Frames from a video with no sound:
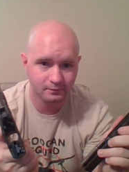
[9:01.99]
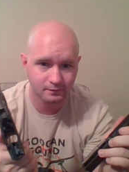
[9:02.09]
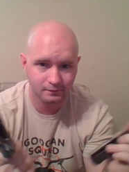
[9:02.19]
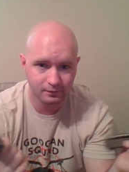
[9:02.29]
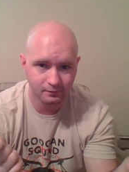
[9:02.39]

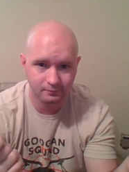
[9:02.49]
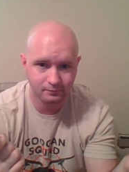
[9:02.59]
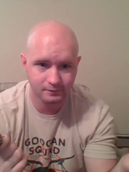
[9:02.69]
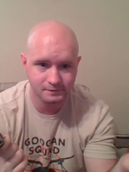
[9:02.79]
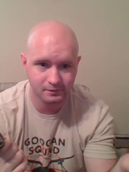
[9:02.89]
so
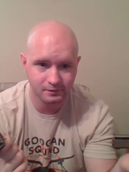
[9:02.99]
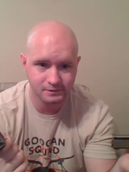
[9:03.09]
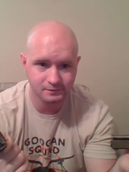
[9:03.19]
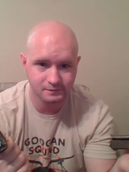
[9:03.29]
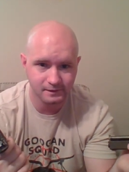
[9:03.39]
there's no
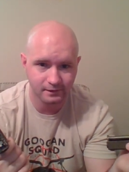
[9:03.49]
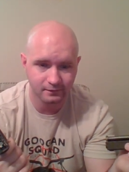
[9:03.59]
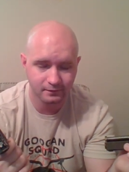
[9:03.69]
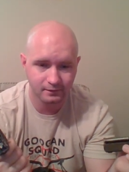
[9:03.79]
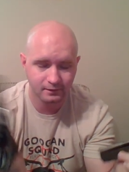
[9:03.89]
issues there.